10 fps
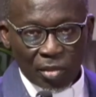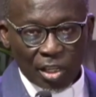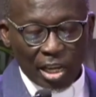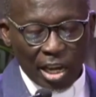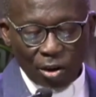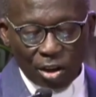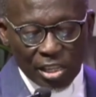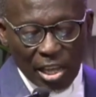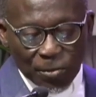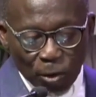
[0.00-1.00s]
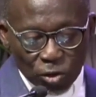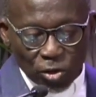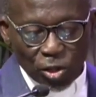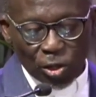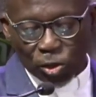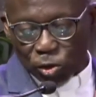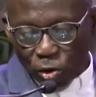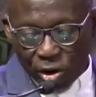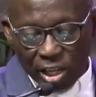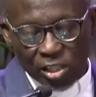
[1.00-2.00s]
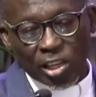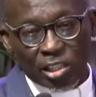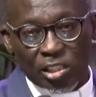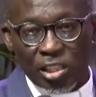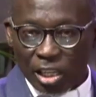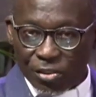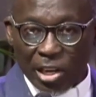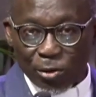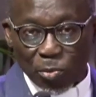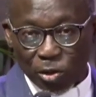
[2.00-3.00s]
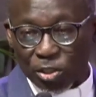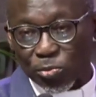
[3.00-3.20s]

and all the effort to destroy the church, if that were possible.